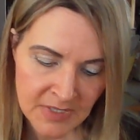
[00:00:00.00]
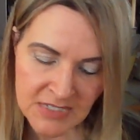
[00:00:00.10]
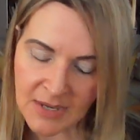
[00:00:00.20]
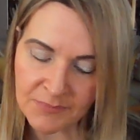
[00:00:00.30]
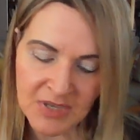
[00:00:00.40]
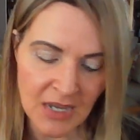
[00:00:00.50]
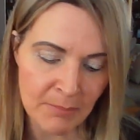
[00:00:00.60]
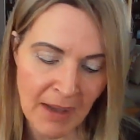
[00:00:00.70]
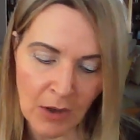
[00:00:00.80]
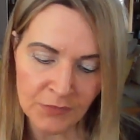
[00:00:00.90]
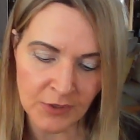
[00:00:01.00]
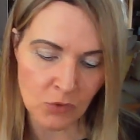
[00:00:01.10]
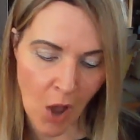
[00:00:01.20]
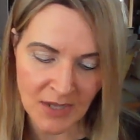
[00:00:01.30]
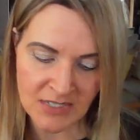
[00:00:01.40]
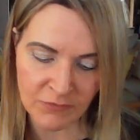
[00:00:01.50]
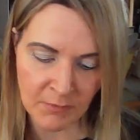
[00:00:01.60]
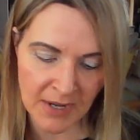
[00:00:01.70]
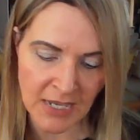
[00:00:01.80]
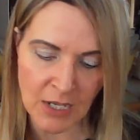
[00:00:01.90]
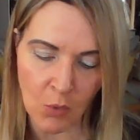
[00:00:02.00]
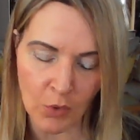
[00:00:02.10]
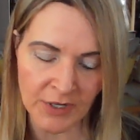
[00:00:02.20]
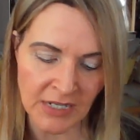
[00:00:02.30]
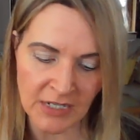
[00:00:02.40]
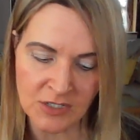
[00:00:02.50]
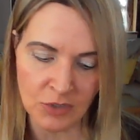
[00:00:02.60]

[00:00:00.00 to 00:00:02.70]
something about the loss of money or needing